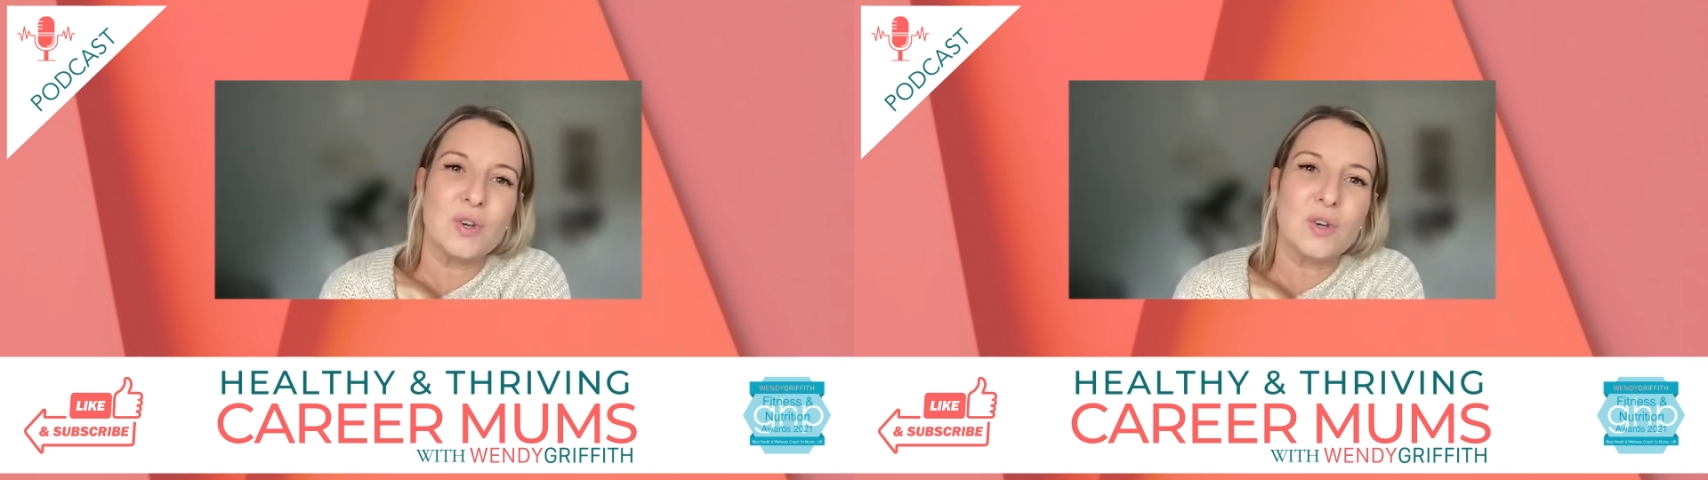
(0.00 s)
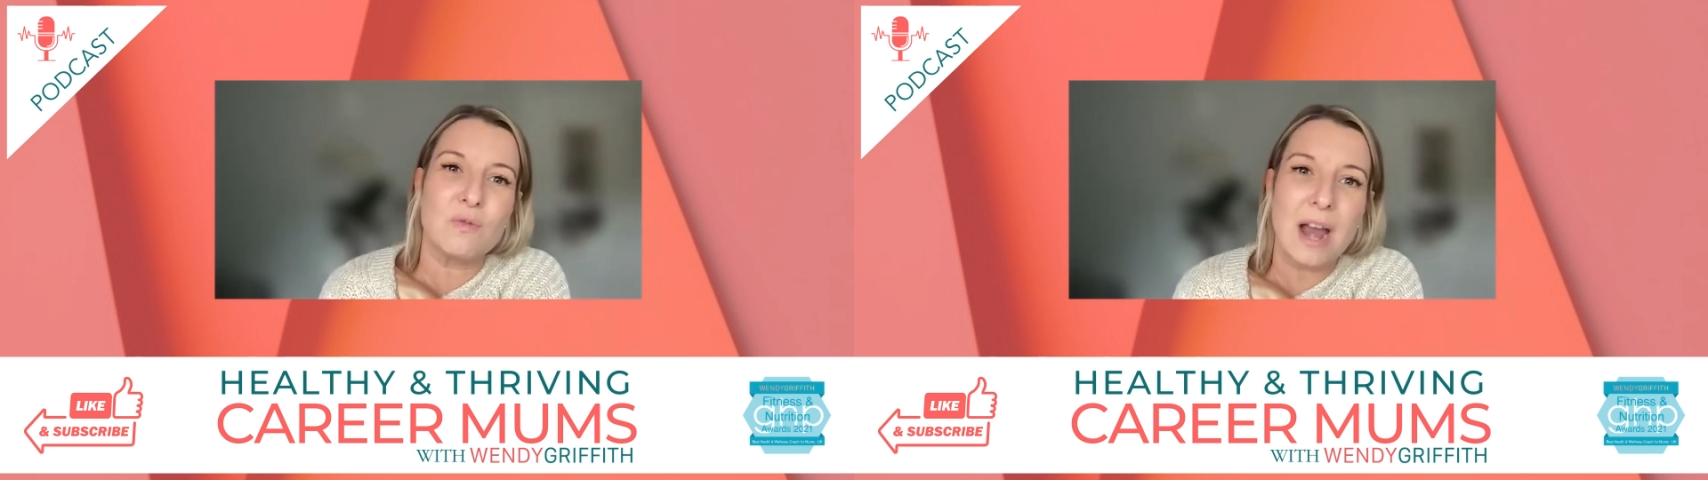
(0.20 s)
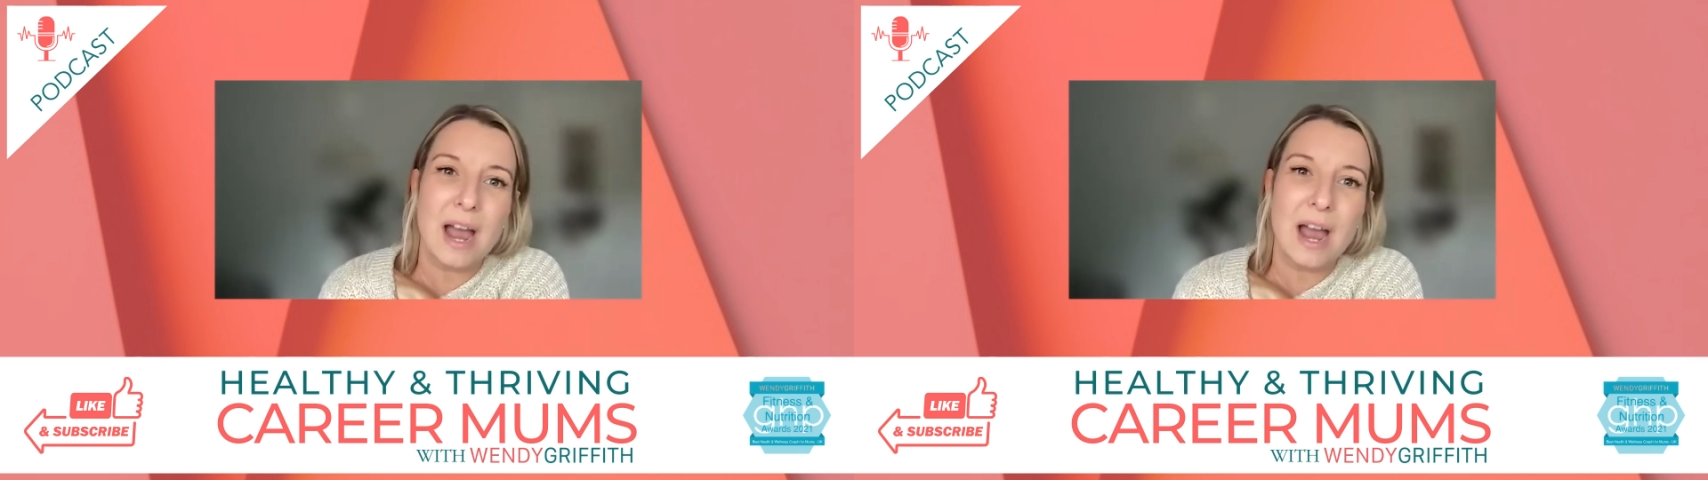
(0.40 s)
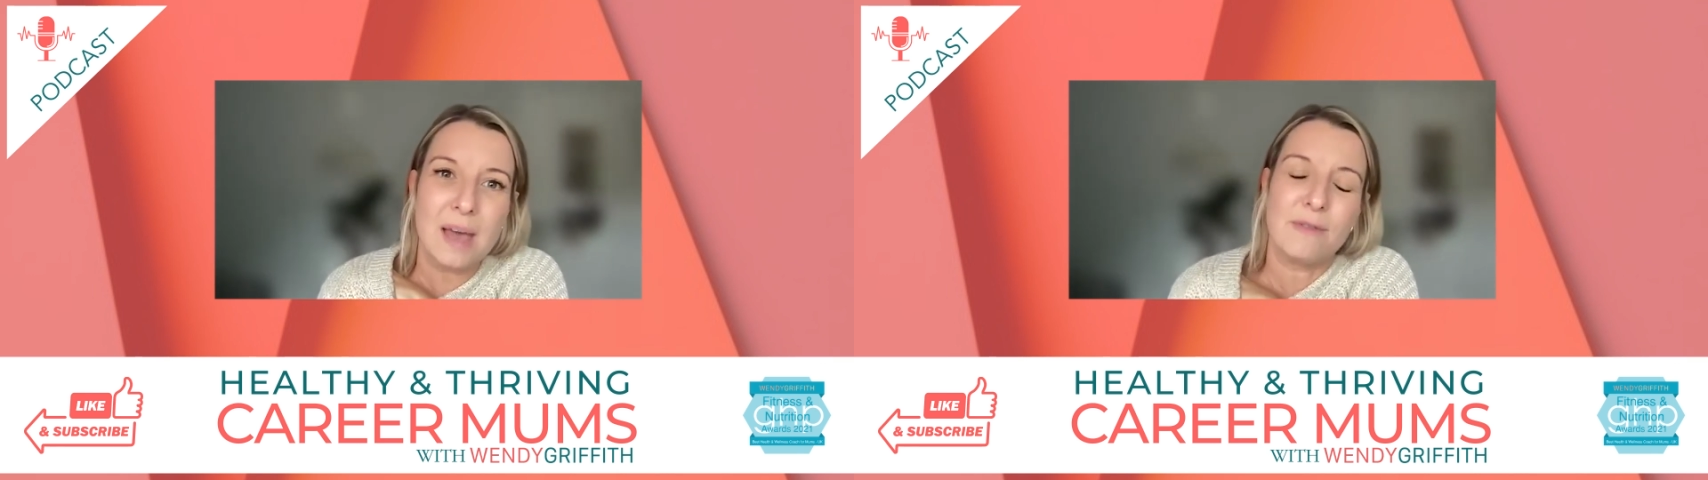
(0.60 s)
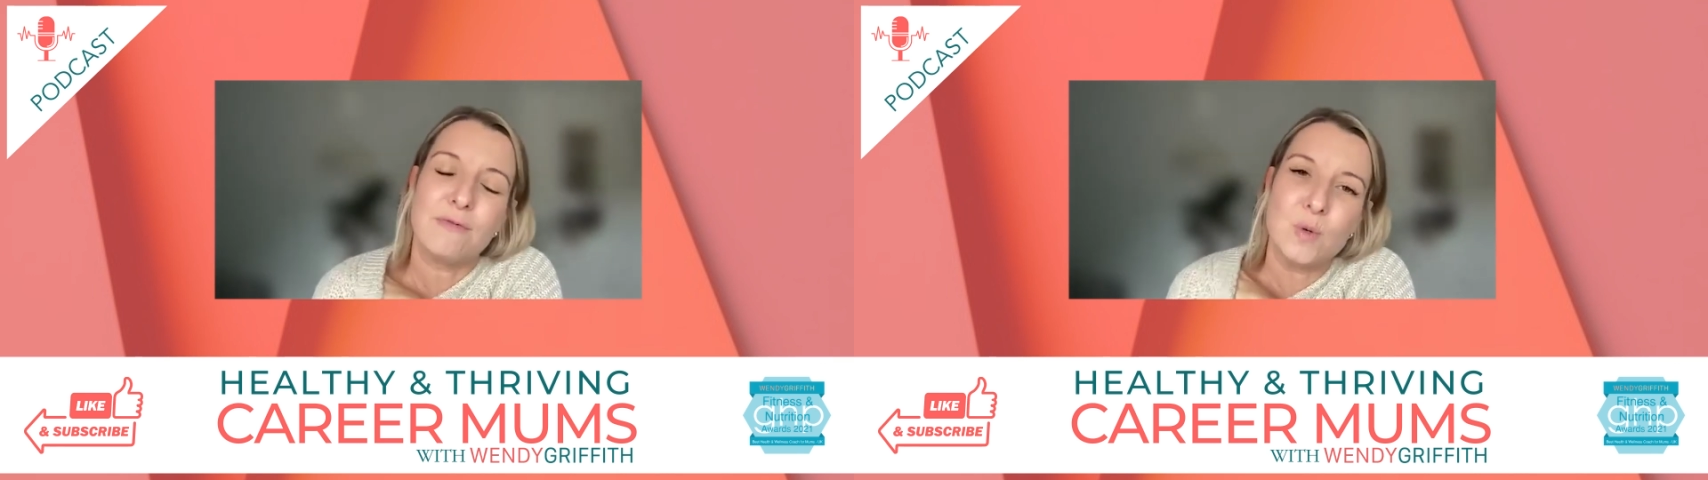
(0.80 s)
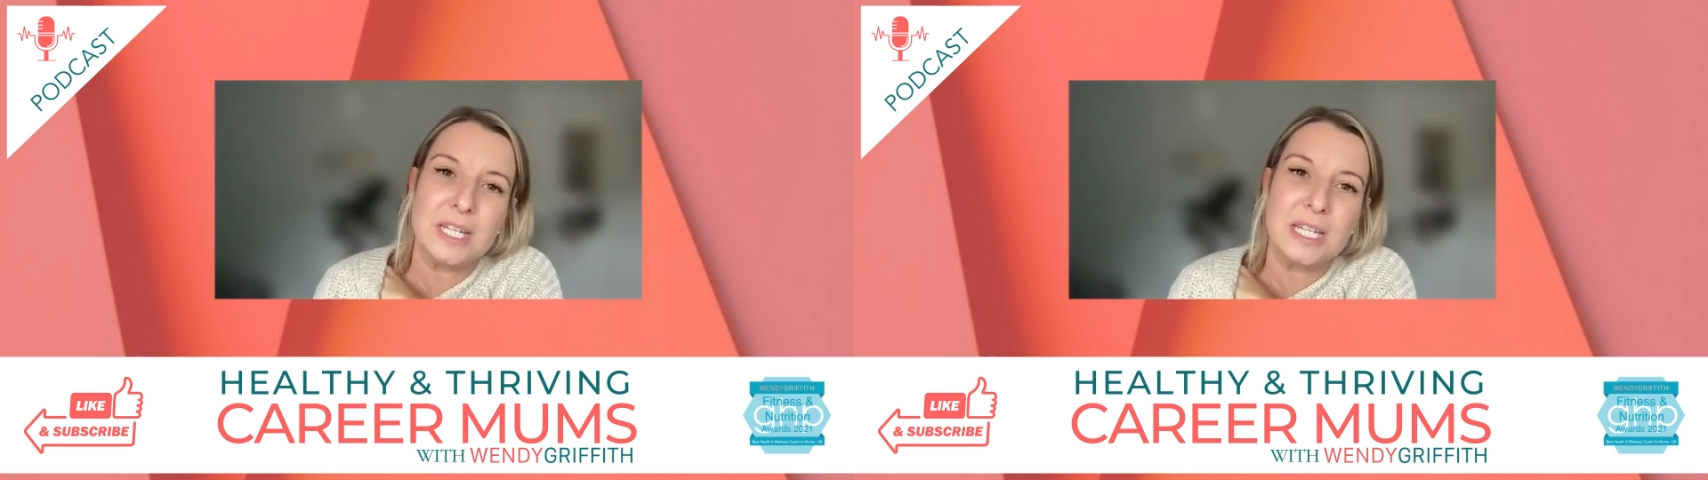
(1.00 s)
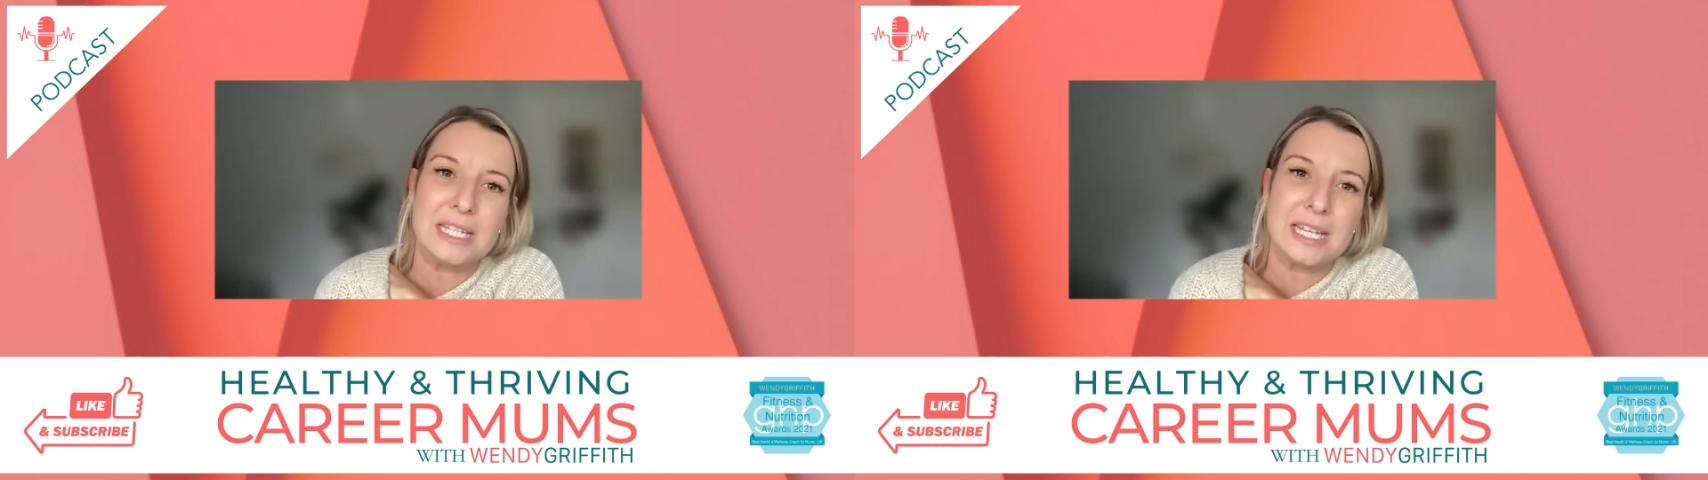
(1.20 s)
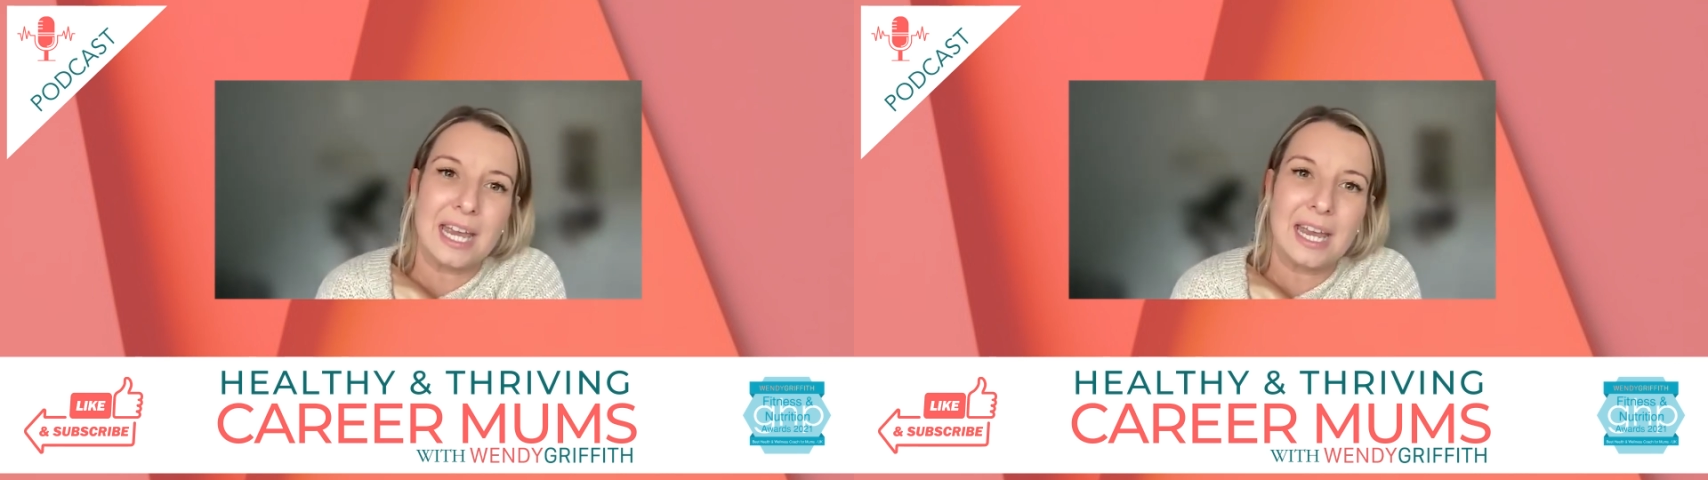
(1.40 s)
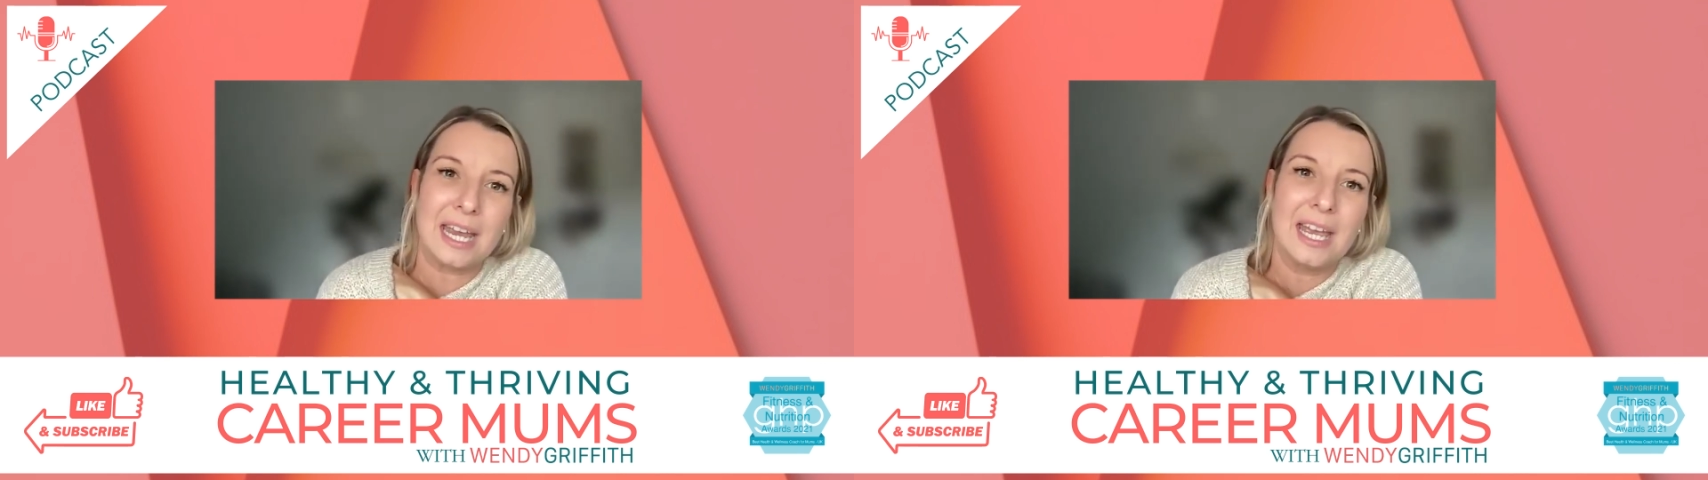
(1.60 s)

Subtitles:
grab that 14-day